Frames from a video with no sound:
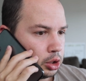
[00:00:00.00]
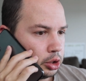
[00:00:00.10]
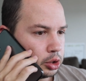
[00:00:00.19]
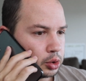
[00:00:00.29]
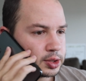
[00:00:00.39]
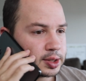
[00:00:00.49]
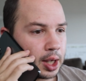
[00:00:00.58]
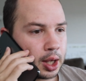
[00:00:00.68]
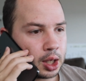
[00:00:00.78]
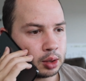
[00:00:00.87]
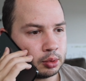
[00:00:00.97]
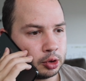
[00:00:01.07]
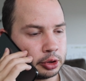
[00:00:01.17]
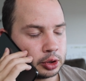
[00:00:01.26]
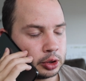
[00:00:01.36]
you're saying
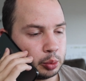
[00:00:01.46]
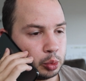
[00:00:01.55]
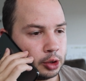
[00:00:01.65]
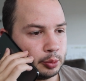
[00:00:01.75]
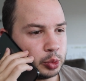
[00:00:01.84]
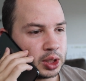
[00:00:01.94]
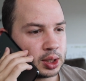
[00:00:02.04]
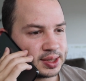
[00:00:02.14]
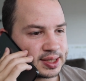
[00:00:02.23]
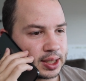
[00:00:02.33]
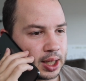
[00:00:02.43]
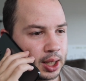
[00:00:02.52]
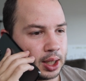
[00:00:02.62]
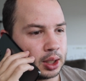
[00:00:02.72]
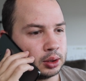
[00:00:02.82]
because it
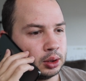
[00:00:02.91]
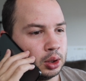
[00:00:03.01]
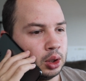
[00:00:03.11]
had